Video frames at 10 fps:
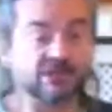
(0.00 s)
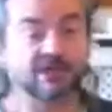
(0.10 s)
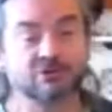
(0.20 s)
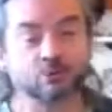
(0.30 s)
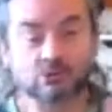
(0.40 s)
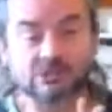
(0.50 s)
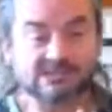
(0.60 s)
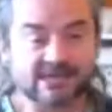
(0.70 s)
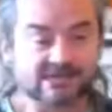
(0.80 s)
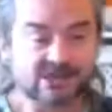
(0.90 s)
towards the
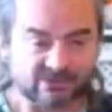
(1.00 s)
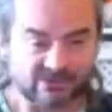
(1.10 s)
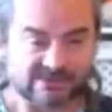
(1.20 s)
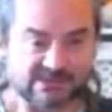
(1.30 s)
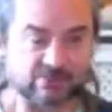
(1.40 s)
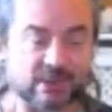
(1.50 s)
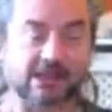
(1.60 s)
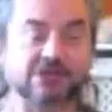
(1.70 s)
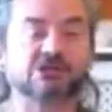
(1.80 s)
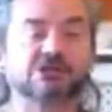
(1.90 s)
center, so there's a
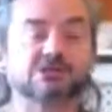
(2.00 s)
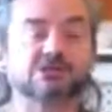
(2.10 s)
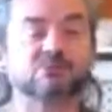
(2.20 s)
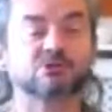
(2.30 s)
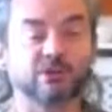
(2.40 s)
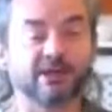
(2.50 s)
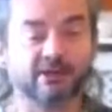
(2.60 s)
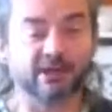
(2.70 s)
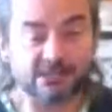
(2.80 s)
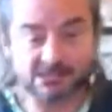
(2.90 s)
spaciousness between
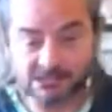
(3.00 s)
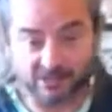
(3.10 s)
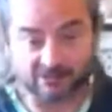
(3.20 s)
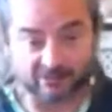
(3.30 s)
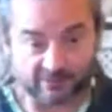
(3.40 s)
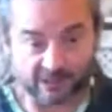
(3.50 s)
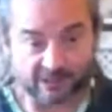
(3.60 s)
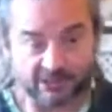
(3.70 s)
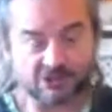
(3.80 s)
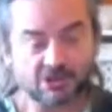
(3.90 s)
the inside of the rib
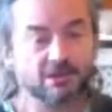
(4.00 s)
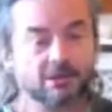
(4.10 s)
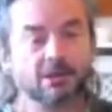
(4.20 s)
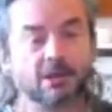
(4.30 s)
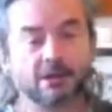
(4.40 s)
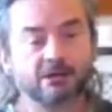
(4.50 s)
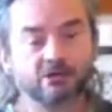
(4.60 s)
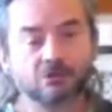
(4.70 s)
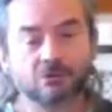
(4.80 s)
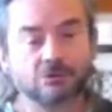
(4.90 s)
cage and
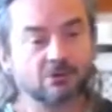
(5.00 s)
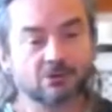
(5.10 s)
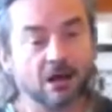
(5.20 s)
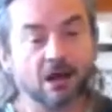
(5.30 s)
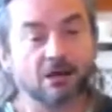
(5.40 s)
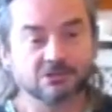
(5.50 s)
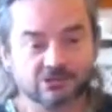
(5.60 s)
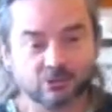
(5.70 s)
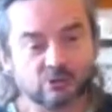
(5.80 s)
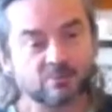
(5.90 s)
your heart
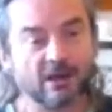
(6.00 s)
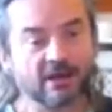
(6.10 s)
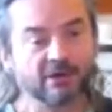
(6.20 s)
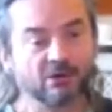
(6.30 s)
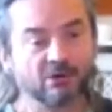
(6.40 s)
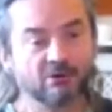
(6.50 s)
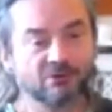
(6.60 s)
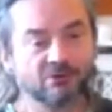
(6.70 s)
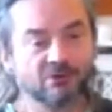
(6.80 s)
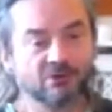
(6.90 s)
and your spine. You know,
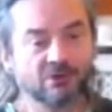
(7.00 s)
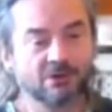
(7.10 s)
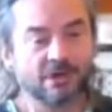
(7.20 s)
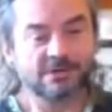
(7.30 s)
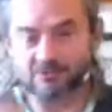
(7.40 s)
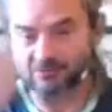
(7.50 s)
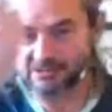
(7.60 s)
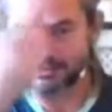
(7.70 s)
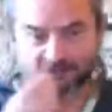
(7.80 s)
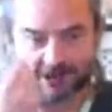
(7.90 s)
it's a
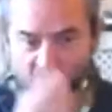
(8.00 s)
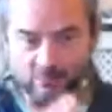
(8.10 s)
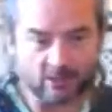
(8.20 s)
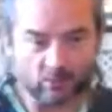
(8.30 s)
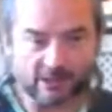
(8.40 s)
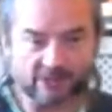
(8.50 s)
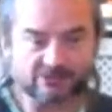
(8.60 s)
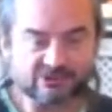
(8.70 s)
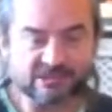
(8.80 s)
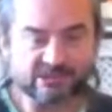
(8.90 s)
it's a roundabout way of
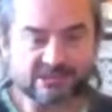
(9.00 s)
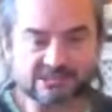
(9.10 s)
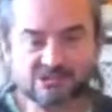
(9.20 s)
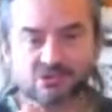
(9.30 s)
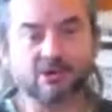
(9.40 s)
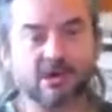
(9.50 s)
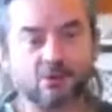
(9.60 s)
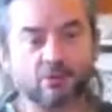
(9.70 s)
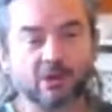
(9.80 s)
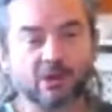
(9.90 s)
seeing things. It's not how
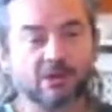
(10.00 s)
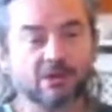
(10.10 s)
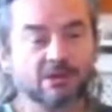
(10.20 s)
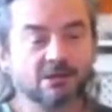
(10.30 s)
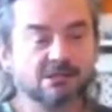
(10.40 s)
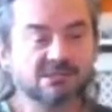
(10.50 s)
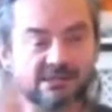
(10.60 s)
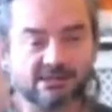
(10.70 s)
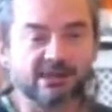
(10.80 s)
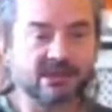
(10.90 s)
we
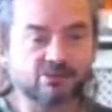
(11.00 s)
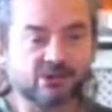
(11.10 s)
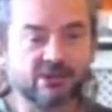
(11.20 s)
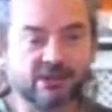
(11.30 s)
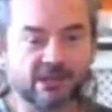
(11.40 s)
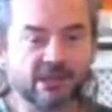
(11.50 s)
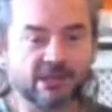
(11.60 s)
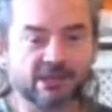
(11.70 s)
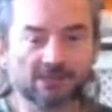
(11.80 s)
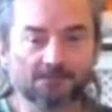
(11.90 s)
see things with the
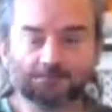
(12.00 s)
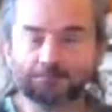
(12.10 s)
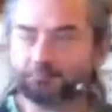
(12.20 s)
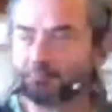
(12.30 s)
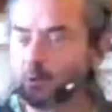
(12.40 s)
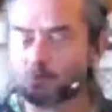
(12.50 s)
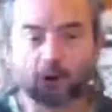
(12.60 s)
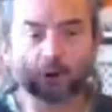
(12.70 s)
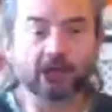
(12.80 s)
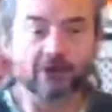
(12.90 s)
um, when we're
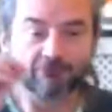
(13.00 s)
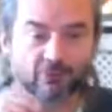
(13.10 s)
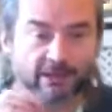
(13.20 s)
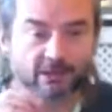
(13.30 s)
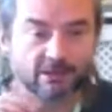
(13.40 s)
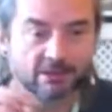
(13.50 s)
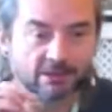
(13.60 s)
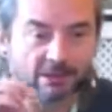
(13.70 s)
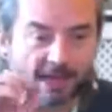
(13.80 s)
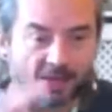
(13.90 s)
looking from the
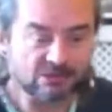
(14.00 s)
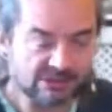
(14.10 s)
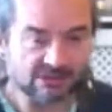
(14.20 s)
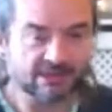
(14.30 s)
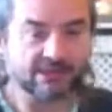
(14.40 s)
outside.